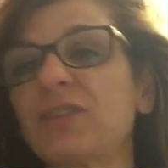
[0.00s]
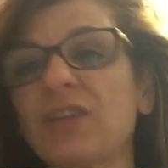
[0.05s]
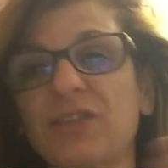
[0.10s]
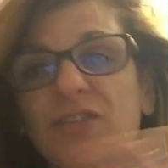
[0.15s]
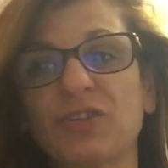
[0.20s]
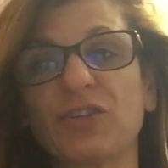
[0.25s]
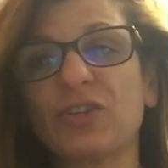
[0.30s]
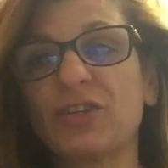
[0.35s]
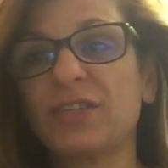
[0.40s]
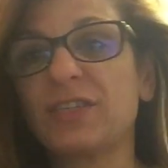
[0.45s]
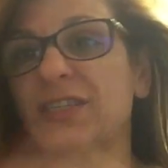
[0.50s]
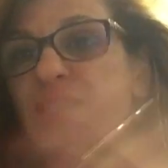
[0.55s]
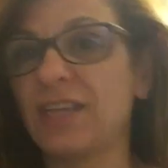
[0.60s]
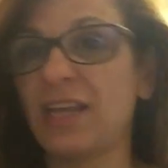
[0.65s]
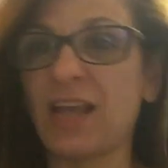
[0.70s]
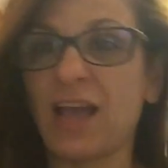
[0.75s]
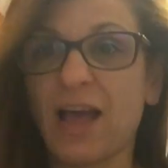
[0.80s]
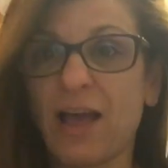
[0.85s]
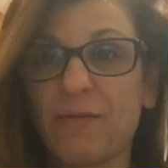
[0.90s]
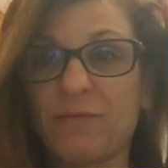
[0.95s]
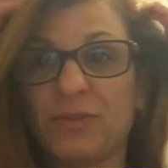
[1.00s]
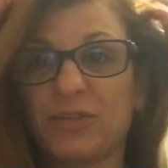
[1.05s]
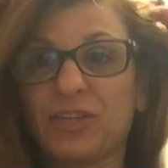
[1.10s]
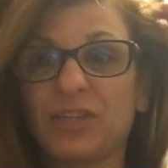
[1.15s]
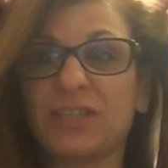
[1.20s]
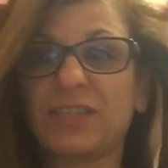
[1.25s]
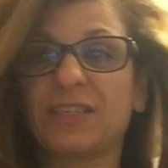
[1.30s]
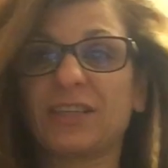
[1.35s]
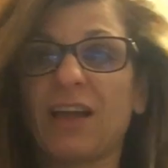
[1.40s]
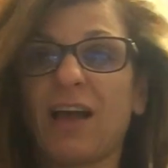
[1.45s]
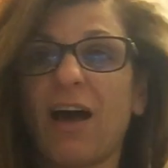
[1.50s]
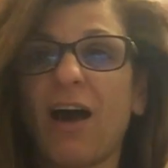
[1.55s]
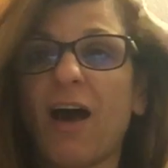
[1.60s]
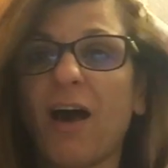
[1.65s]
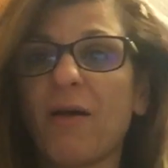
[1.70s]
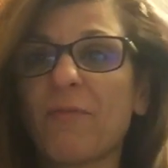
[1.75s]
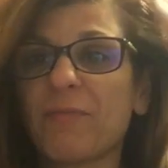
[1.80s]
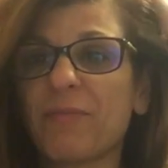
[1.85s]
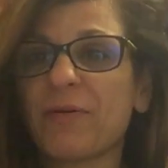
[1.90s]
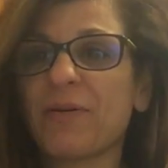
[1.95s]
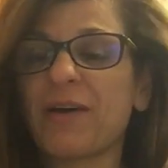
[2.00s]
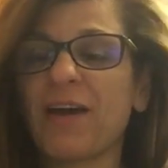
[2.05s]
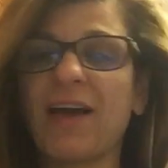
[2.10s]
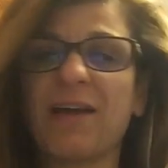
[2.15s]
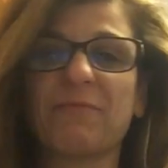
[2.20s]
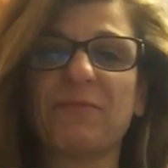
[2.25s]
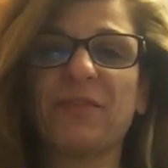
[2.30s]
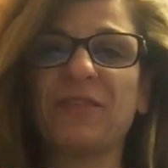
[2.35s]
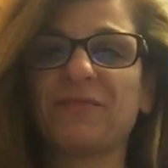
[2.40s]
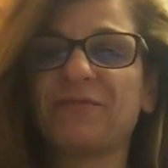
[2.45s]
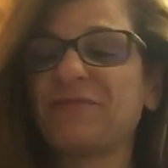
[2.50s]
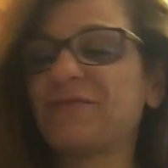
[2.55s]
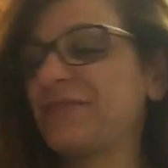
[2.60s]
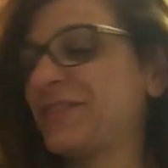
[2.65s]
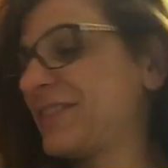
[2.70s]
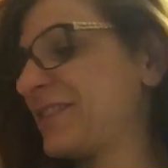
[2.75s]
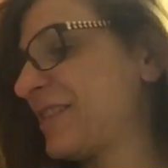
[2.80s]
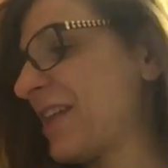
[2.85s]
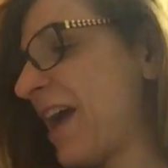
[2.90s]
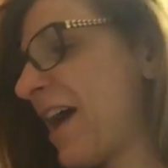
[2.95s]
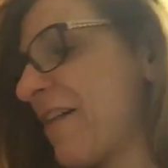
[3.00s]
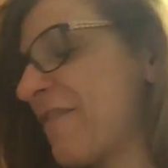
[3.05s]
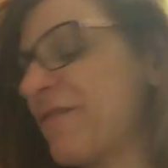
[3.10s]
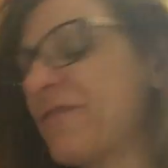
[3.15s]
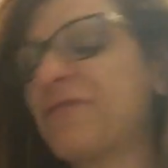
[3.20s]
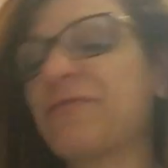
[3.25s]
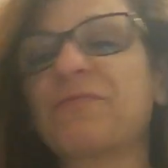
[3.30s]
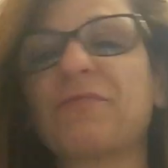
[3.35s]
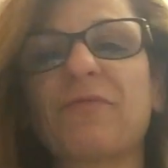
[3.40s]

as you can see, I'm just up. I've